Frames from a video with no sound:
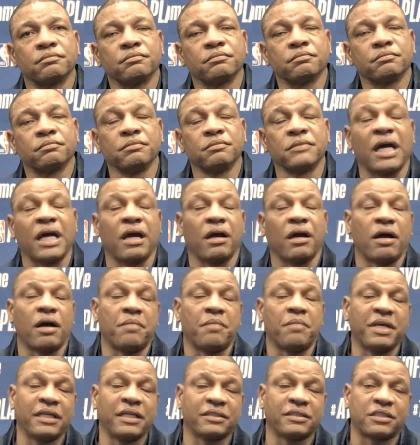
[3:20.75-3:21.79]
No, I
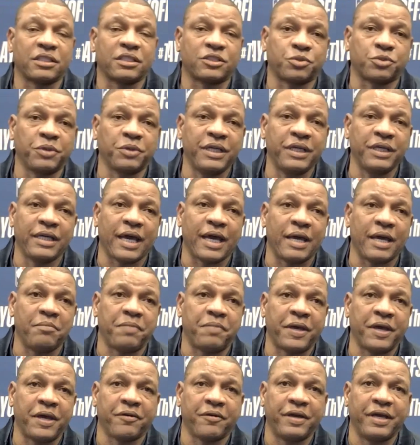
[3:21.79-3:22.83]
mean, it's a swing game,
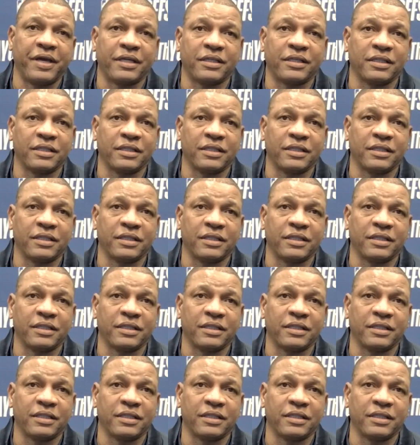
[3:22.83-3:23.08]
period.